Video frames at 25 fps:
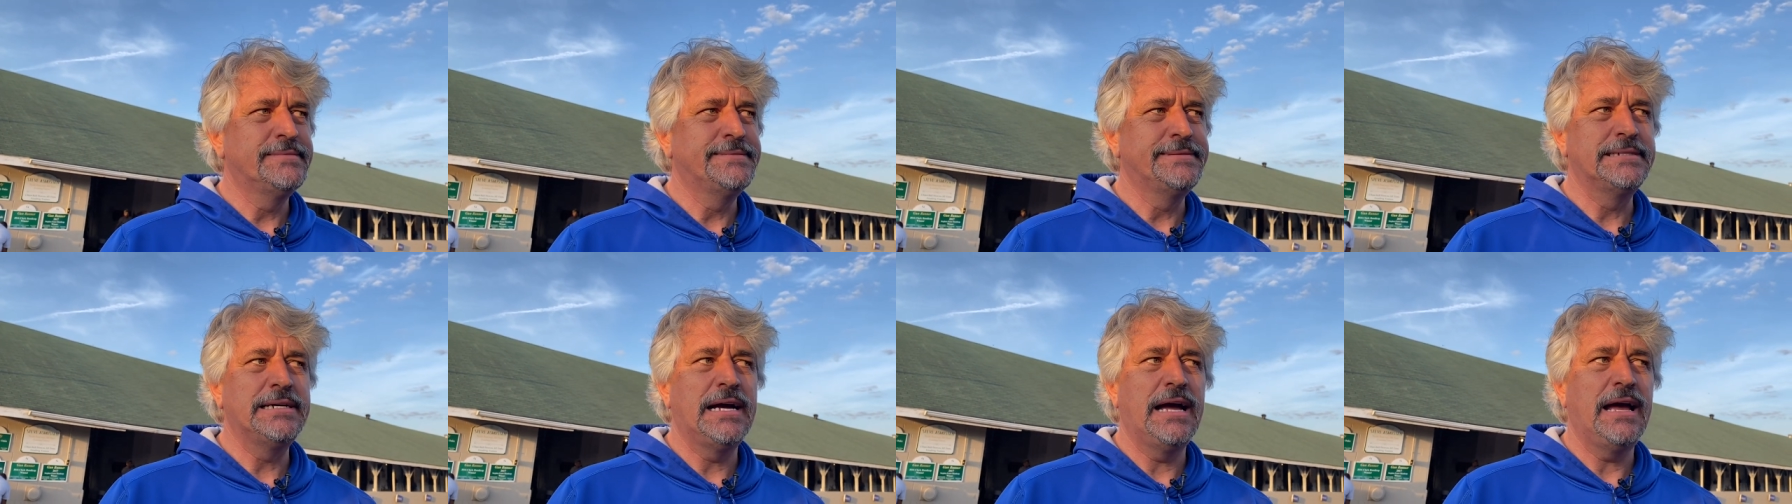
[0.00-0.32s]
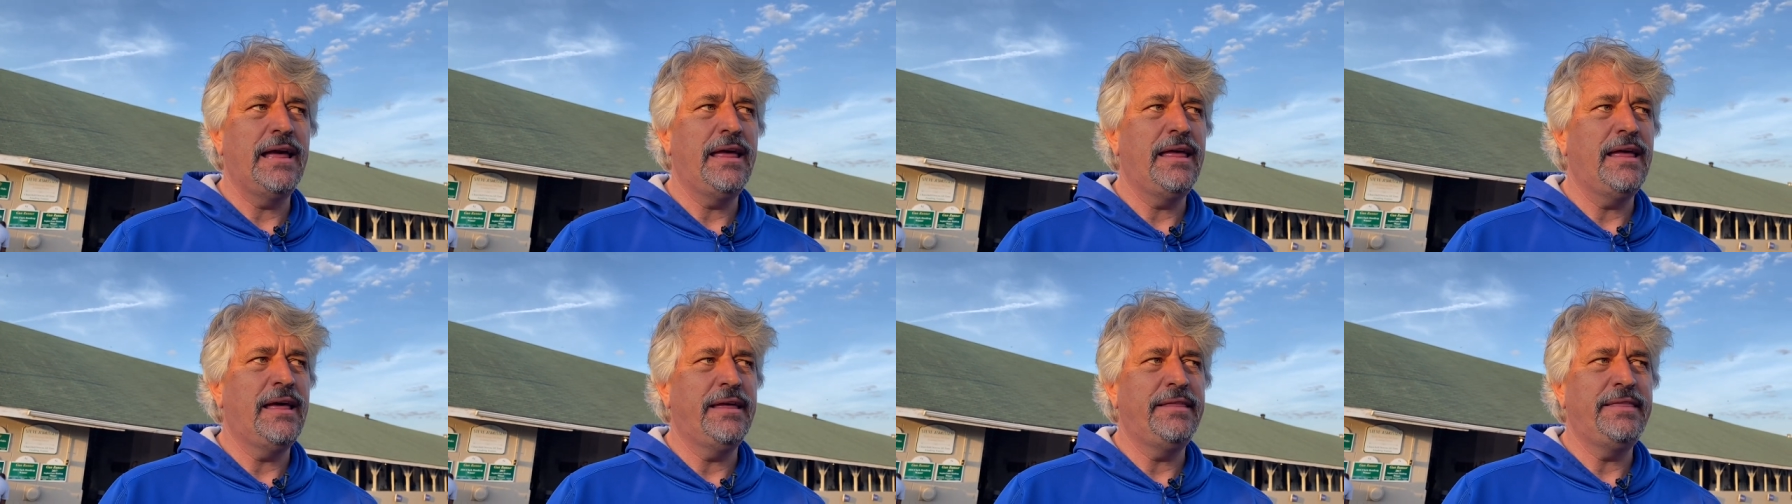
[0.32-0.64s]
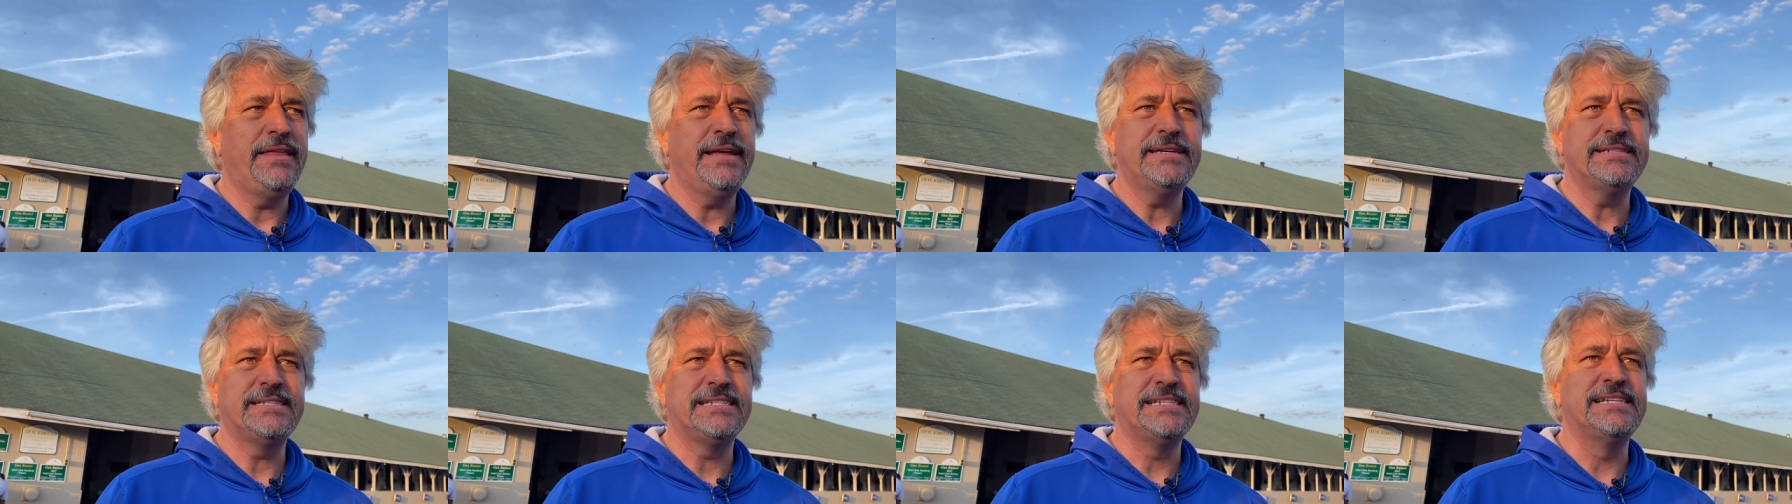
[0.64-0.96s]
I
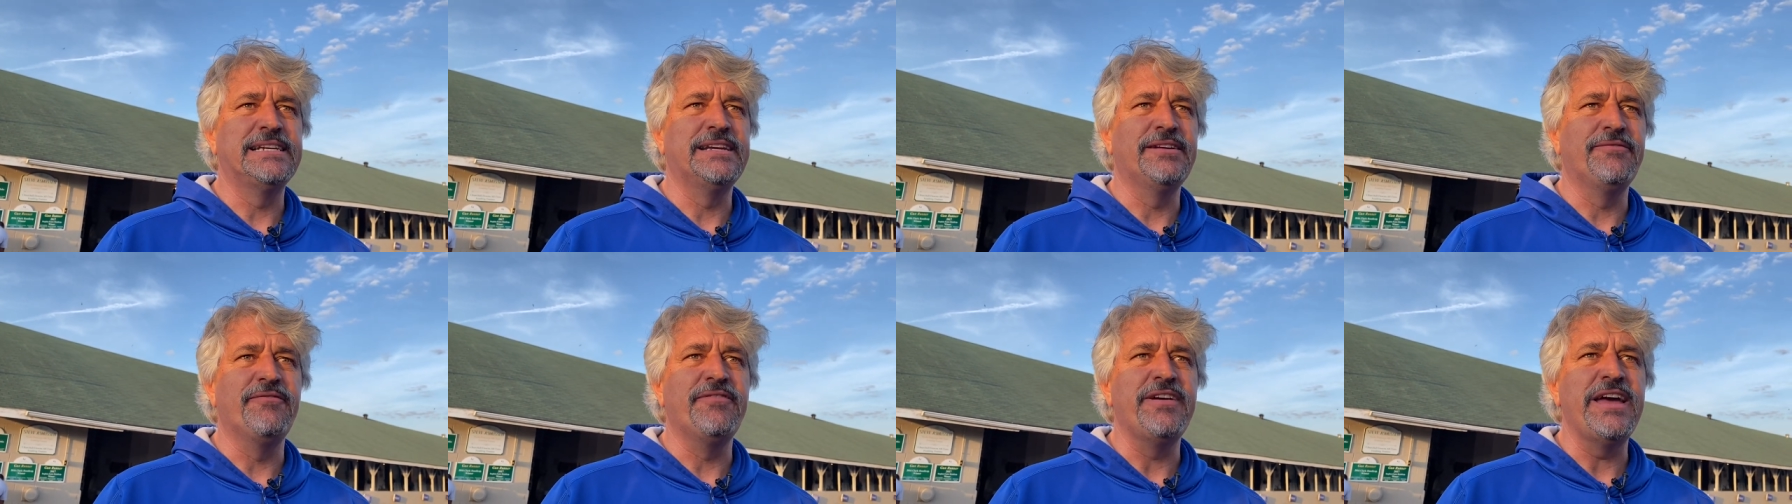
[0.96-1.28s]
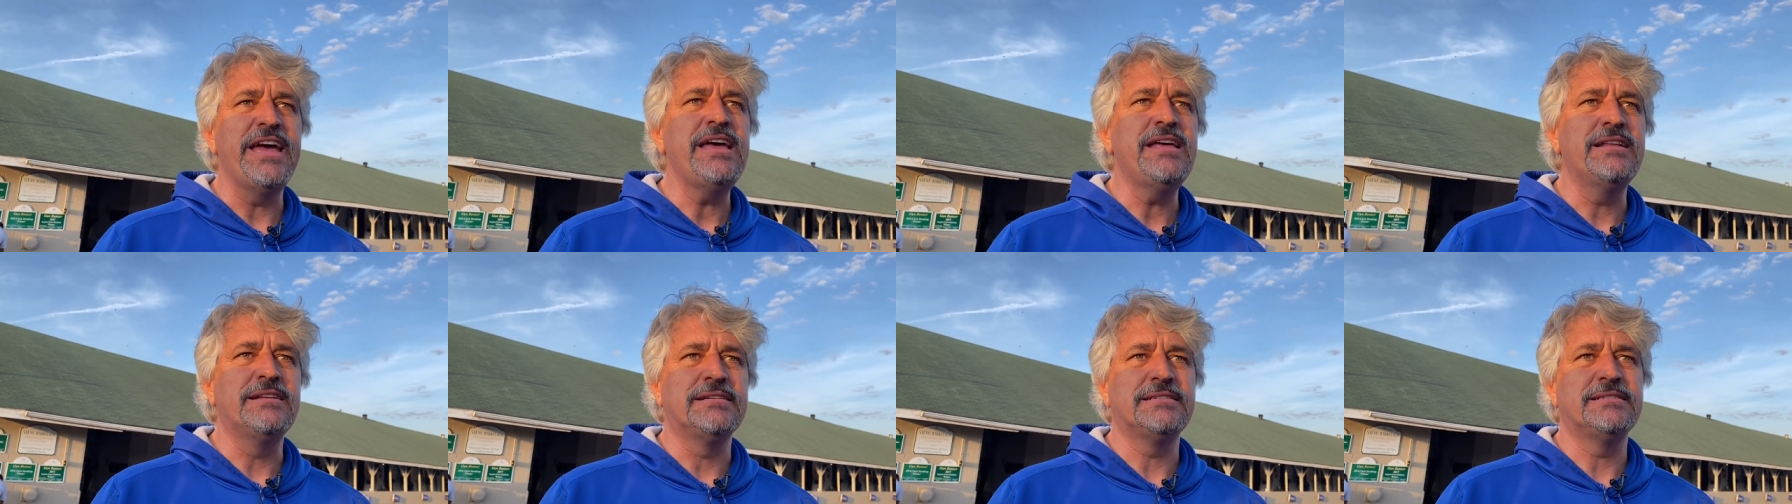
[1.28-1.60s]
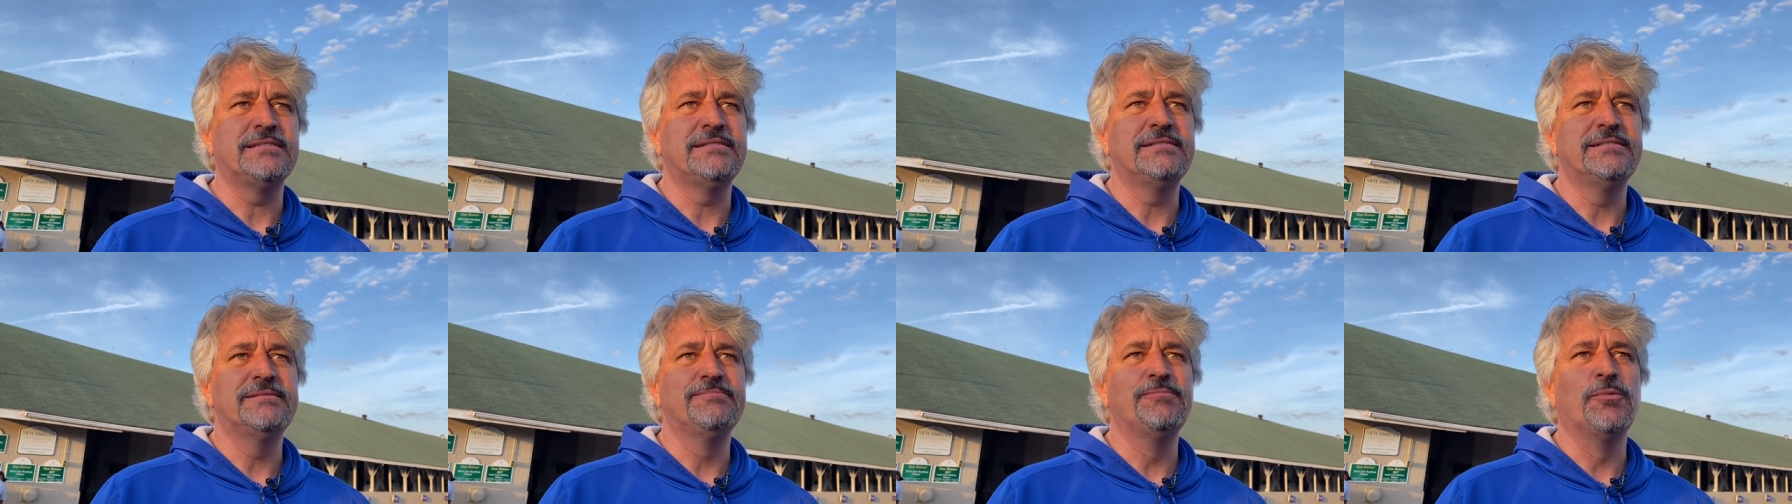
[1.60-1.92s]
think it's an event
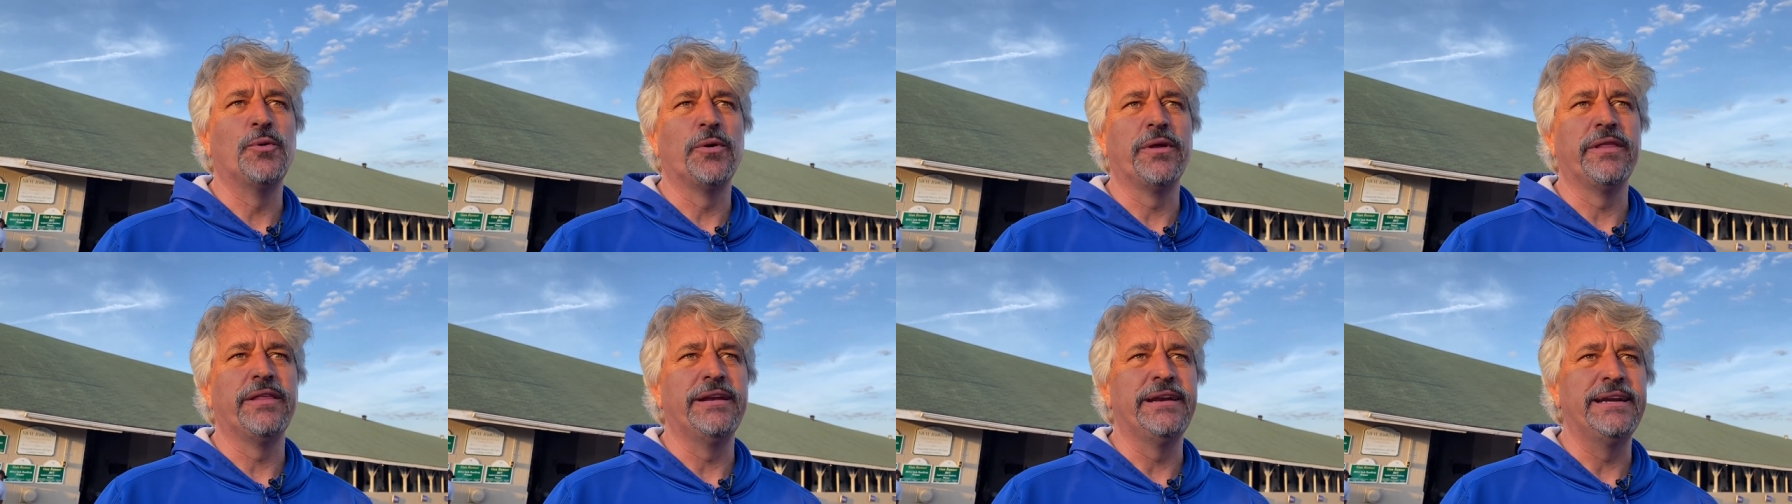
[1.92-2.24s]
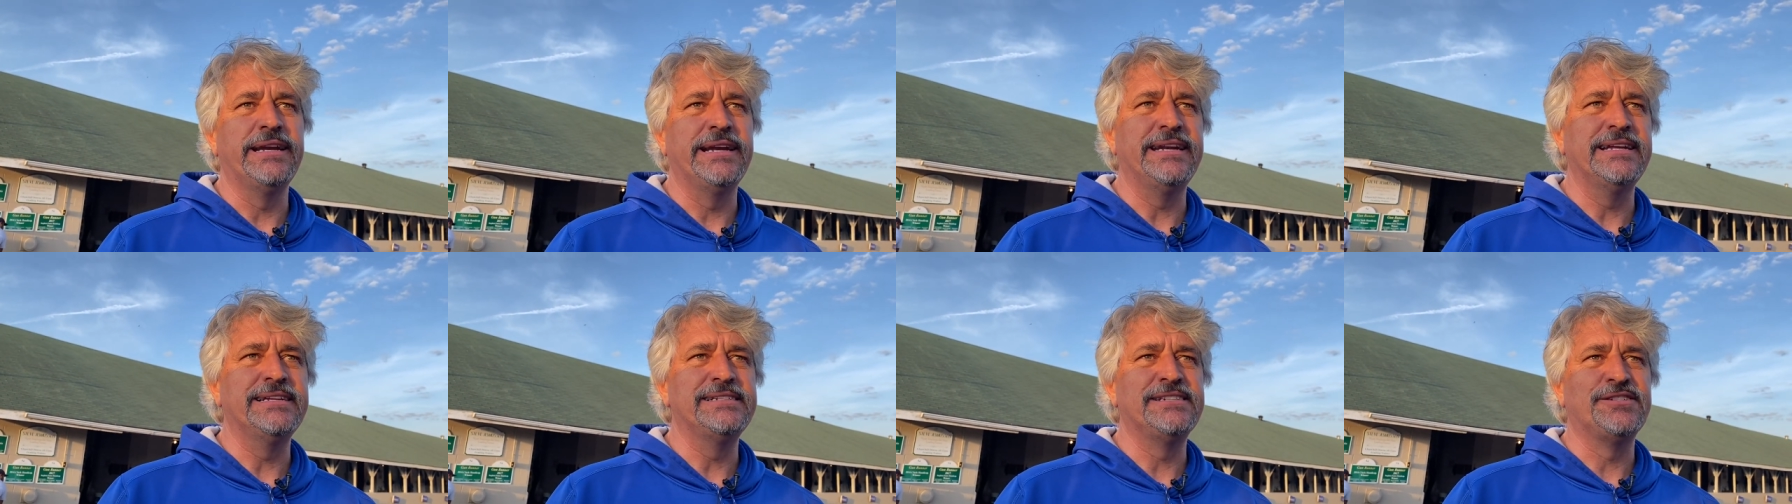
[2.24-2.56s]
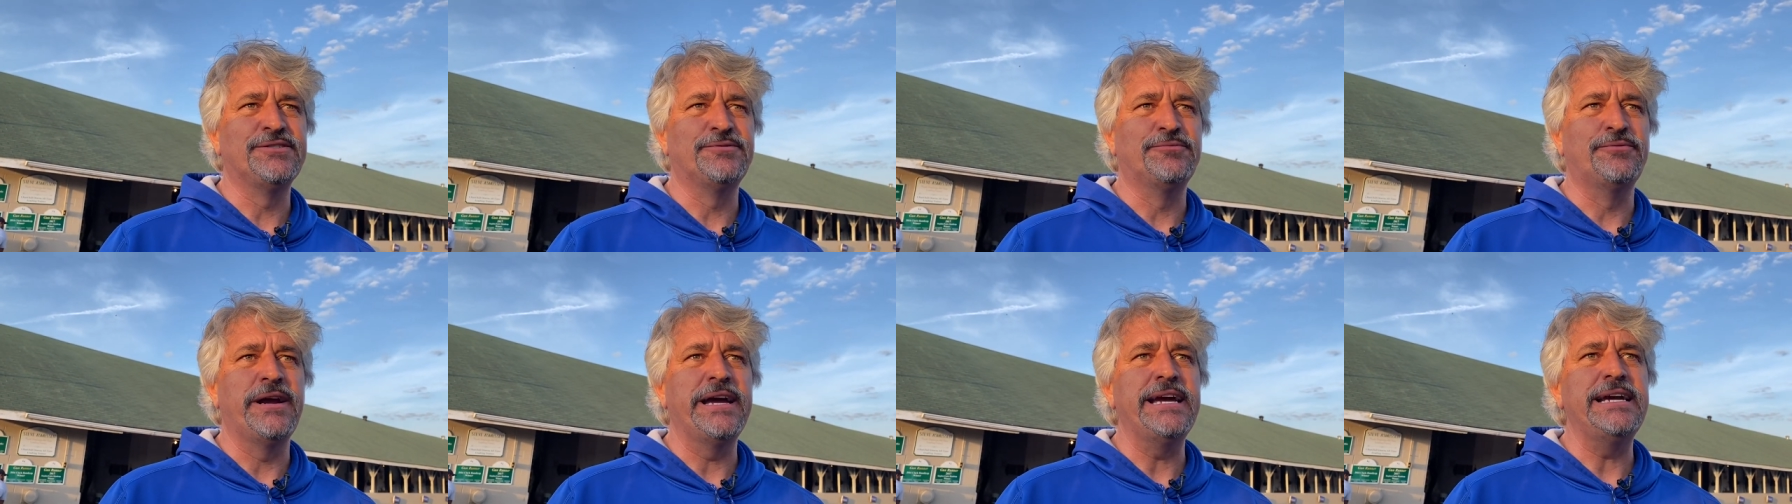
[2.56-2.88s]
more than it is
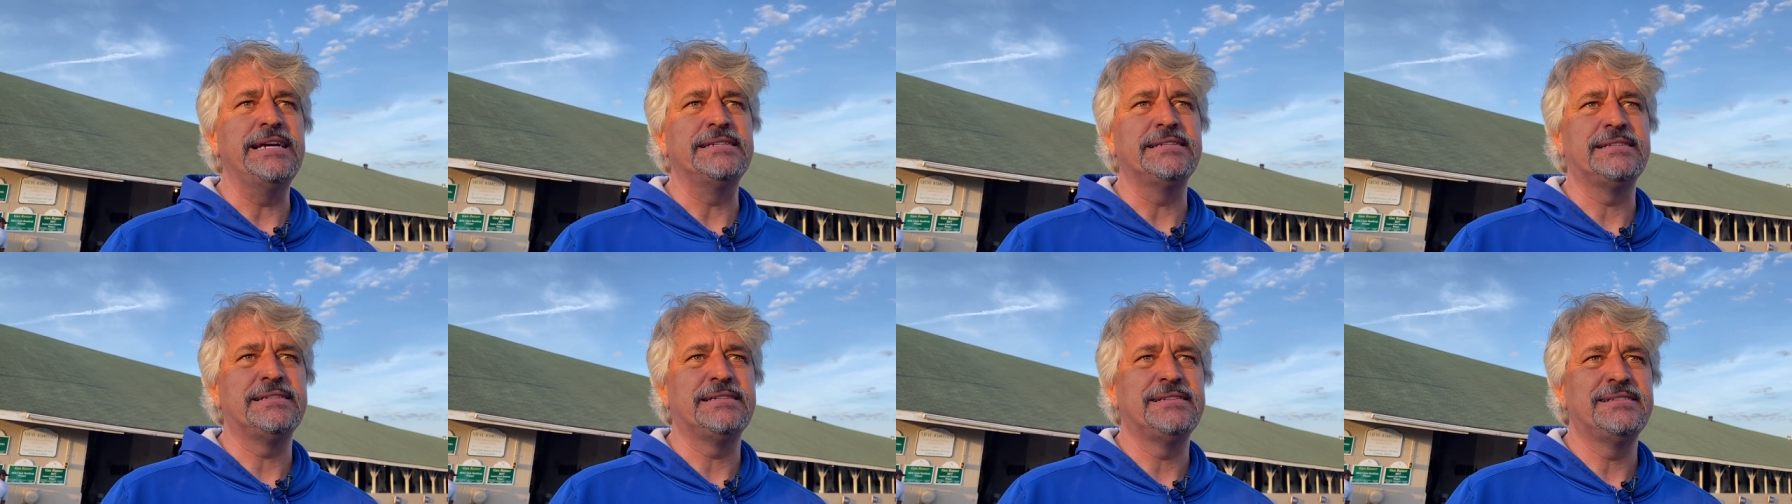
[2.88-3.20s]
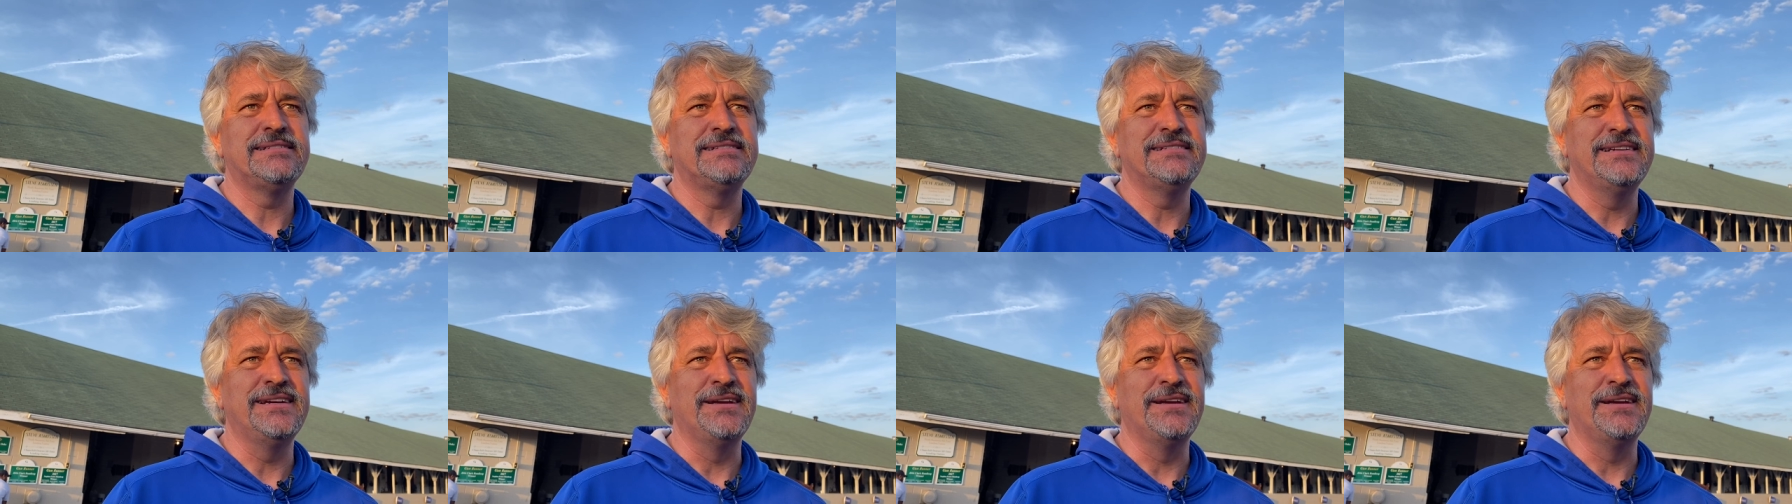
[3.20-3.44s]
a race,